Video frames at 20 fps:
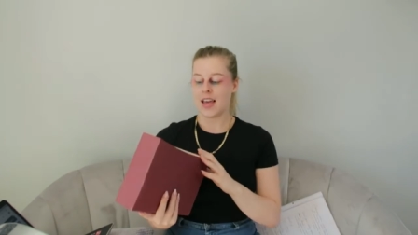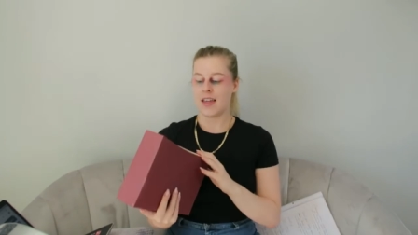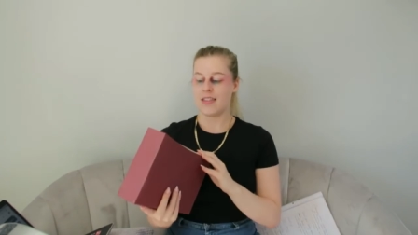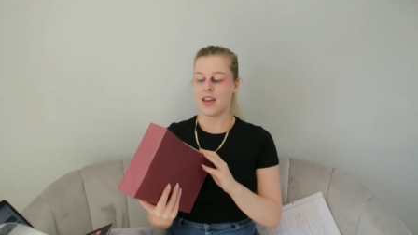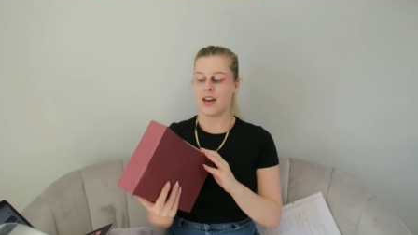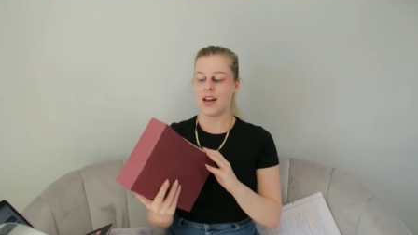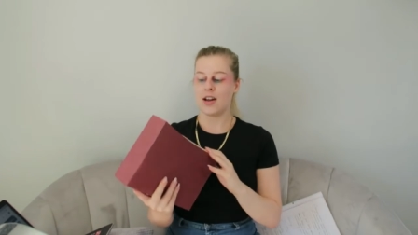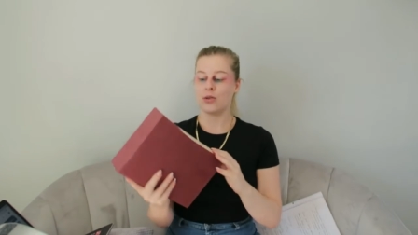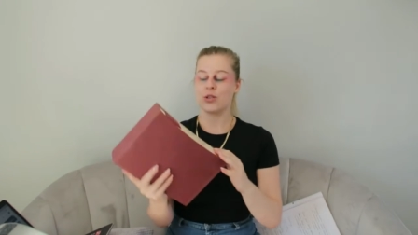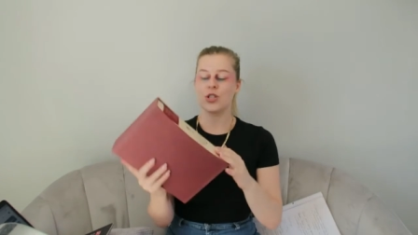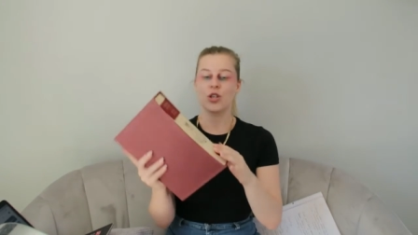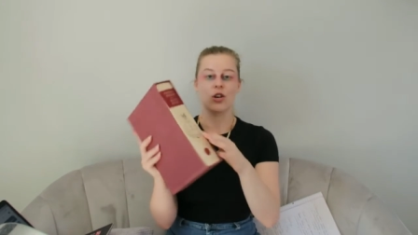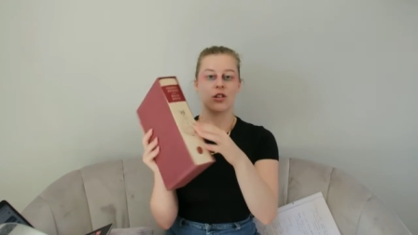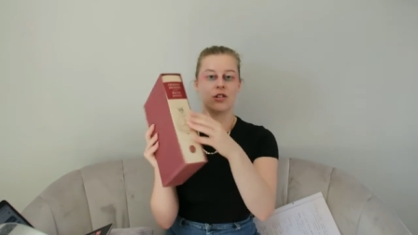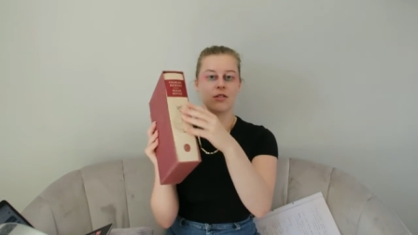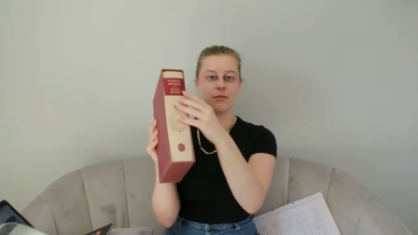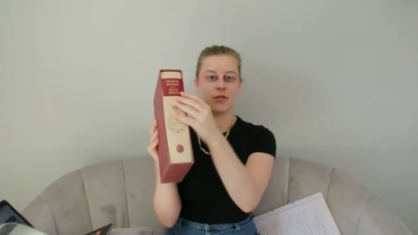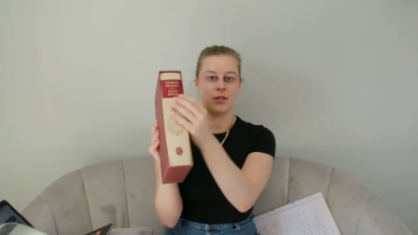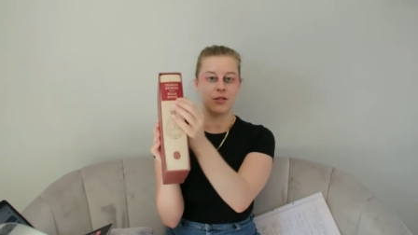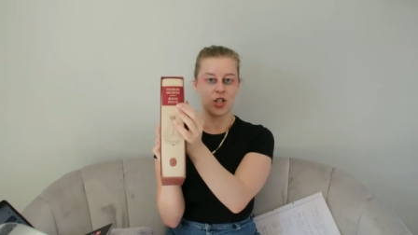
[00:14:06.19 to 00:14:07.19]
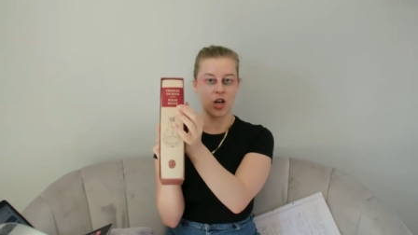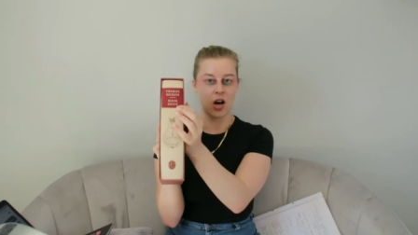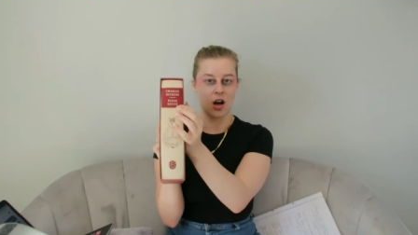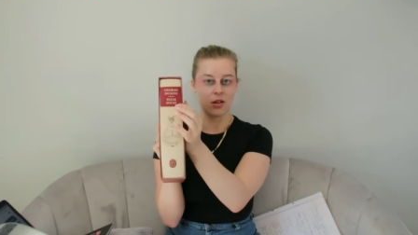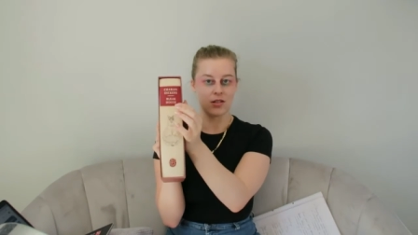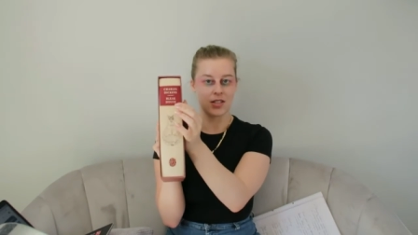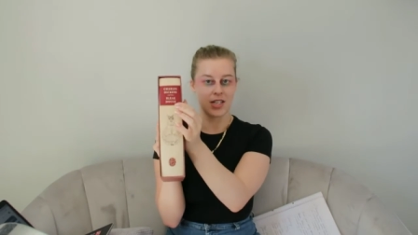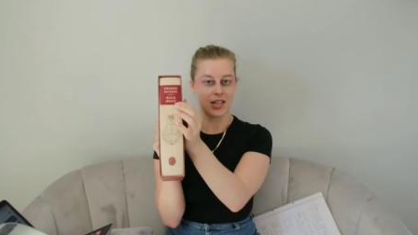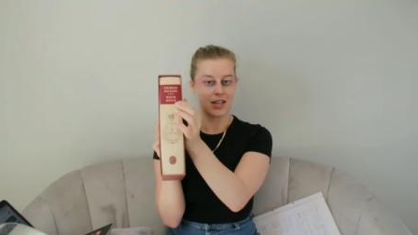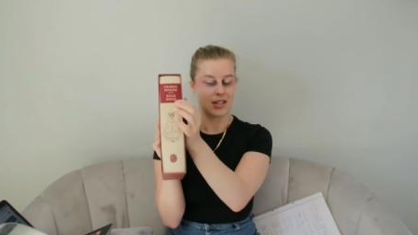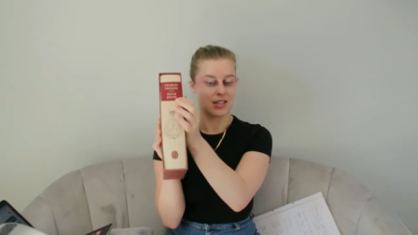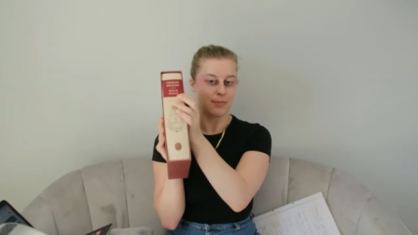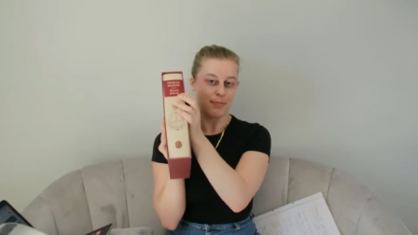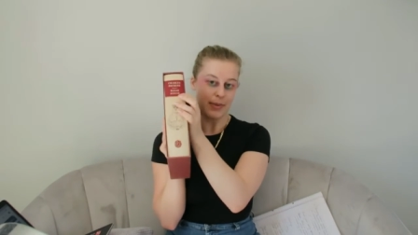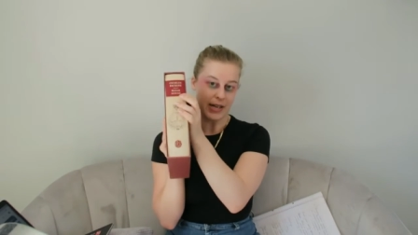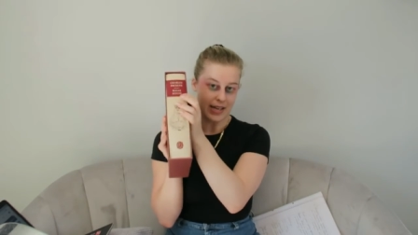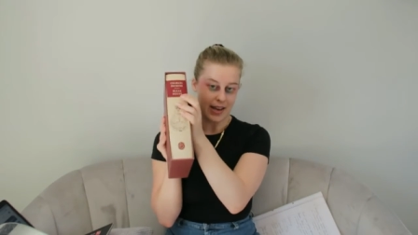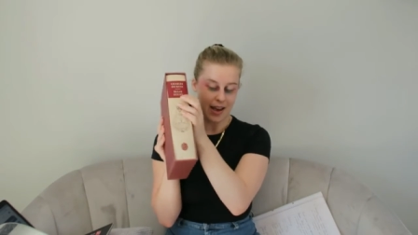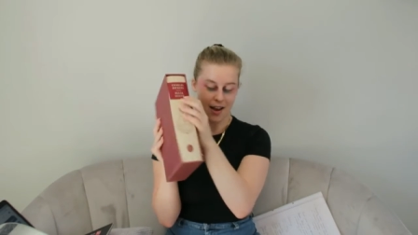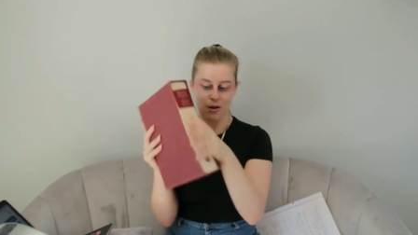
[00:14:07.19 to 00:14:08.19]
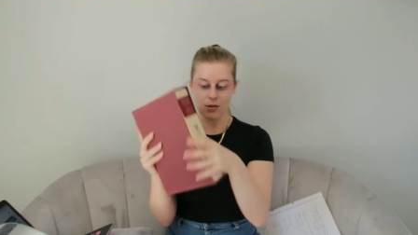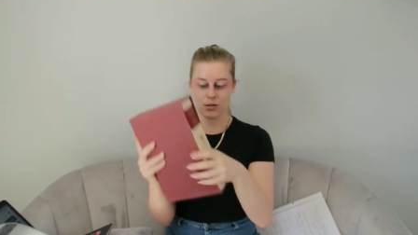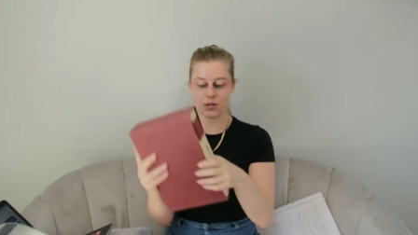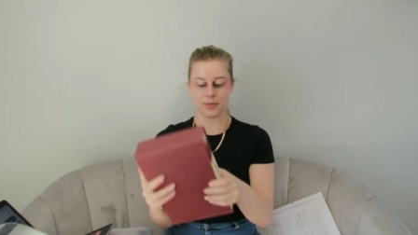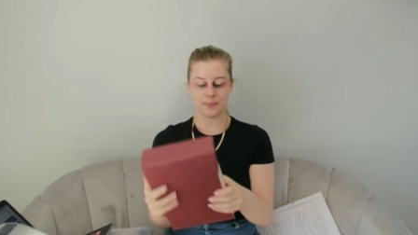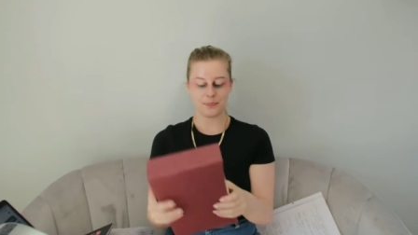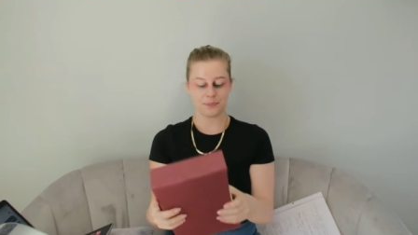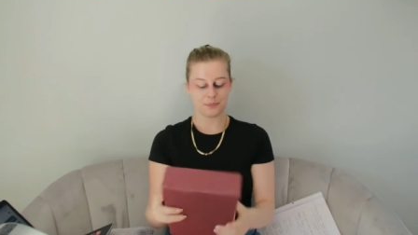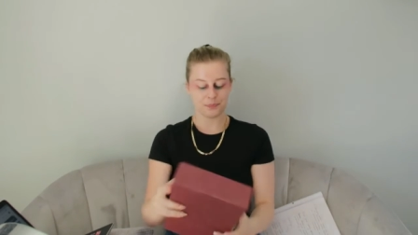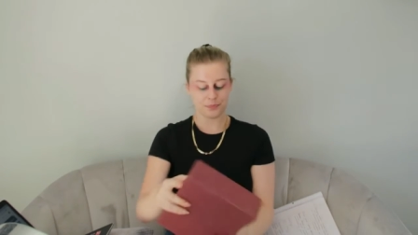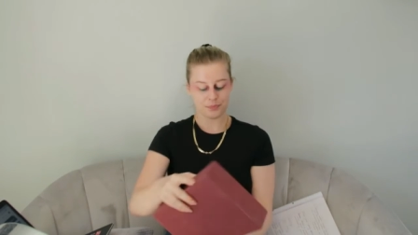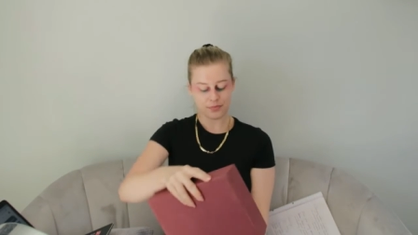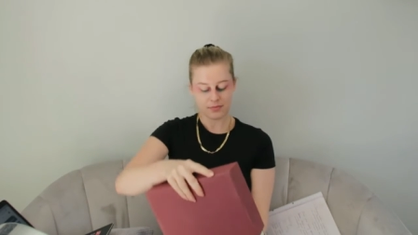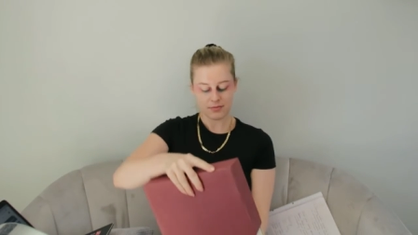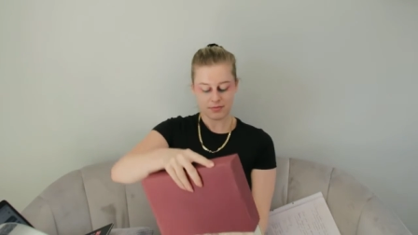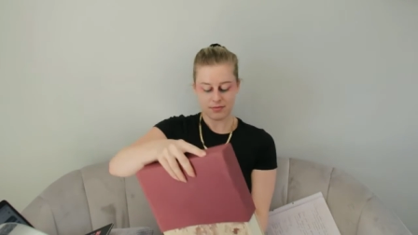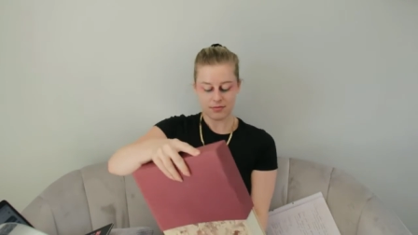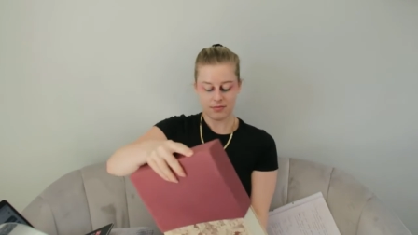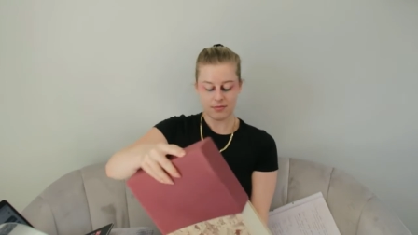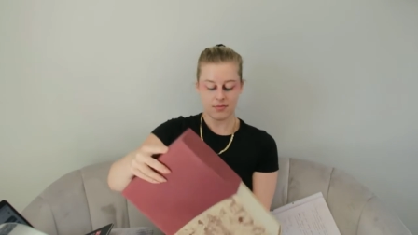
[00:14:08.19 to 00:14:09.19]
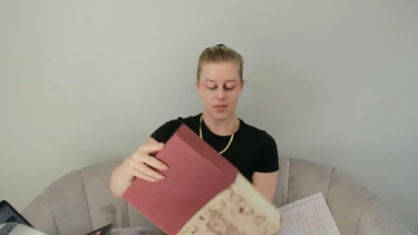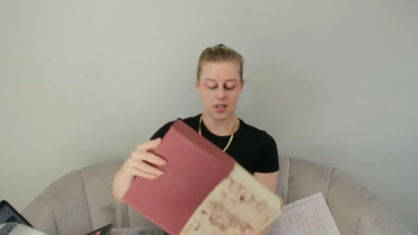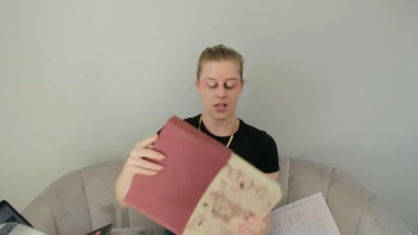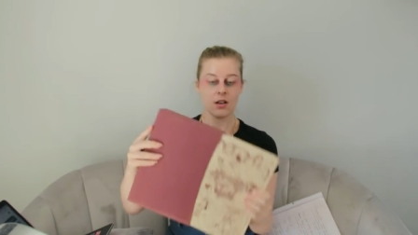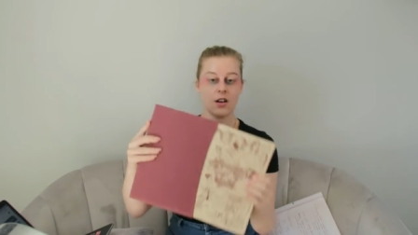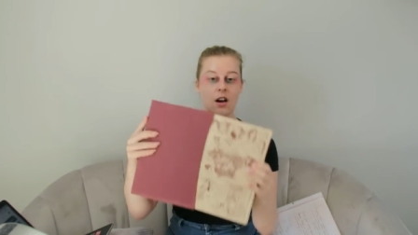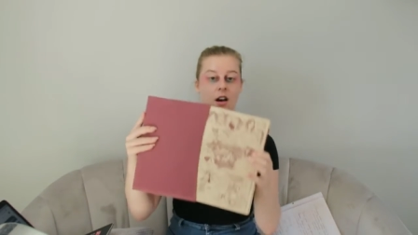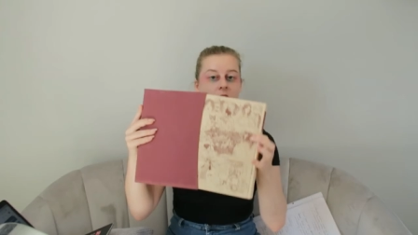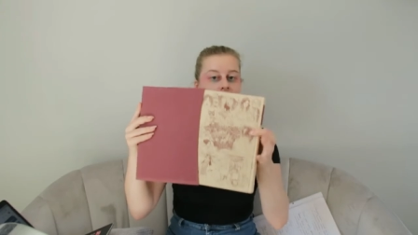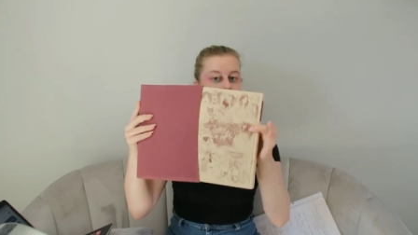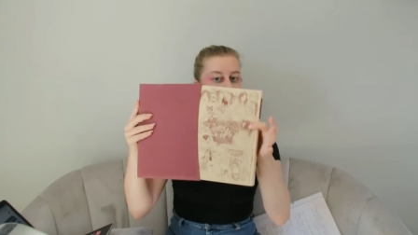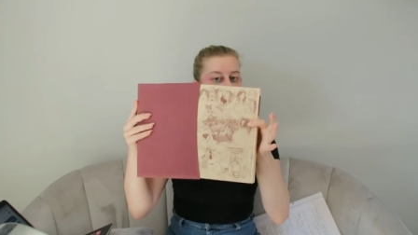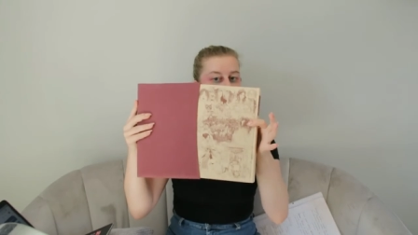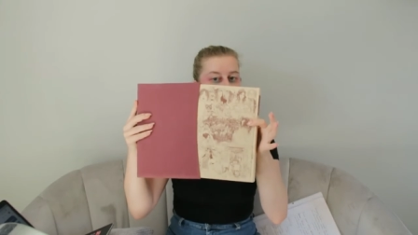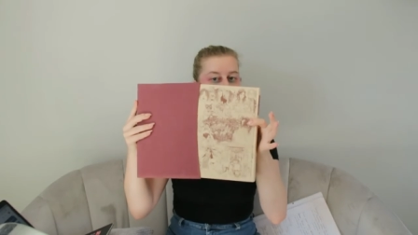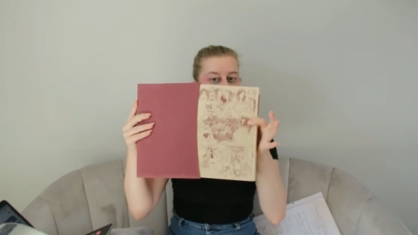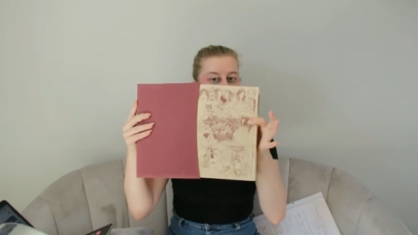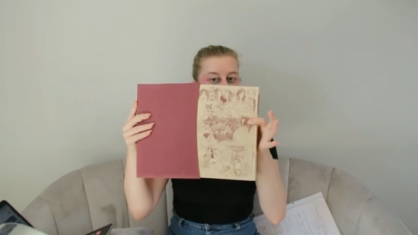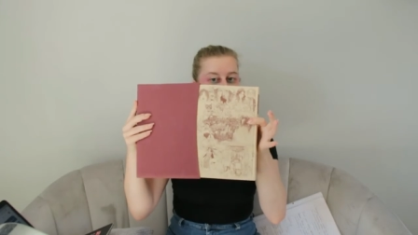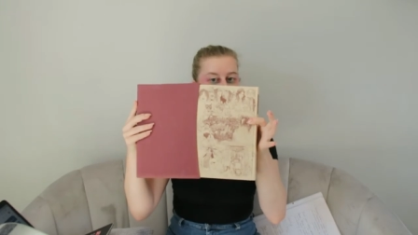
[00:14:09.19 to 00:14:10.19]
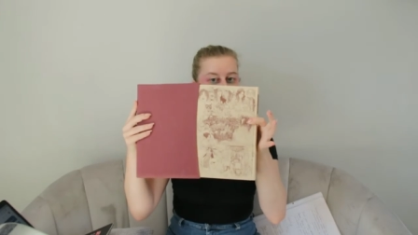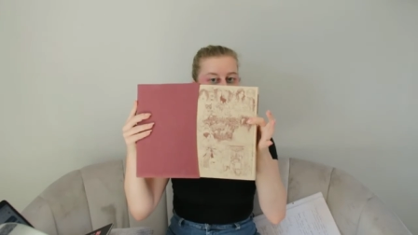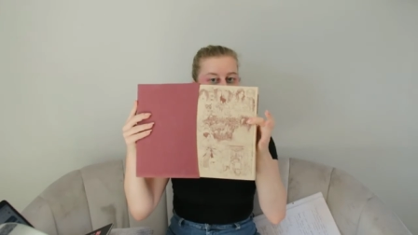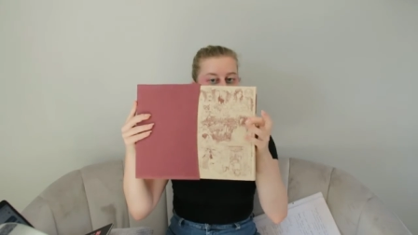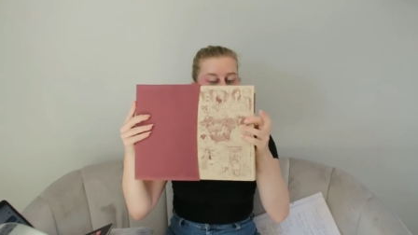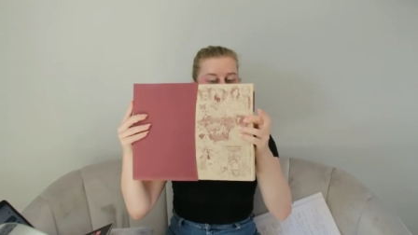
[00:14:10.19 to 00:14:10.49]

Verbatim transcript: And then I also got Charles Dickens' Bleak House. Oh, it's absolutely